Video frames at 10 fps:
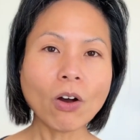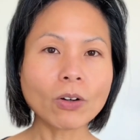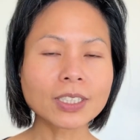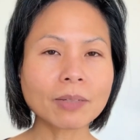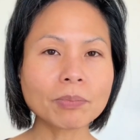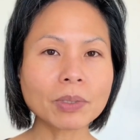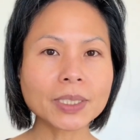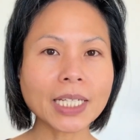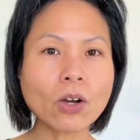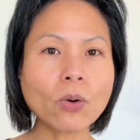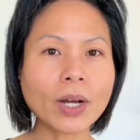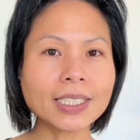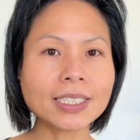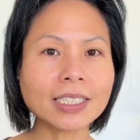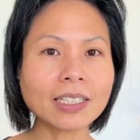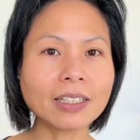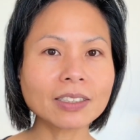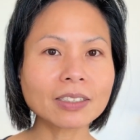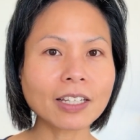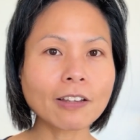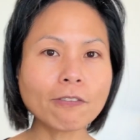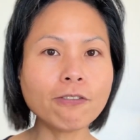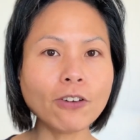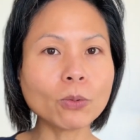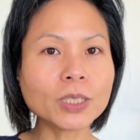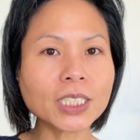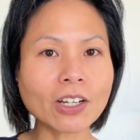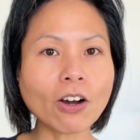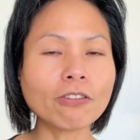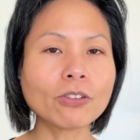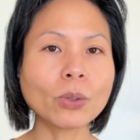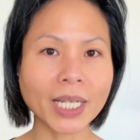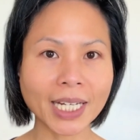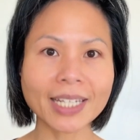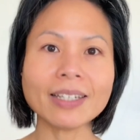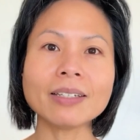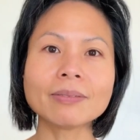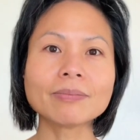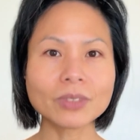or some people say, oh, I see a little thing floating off quickly.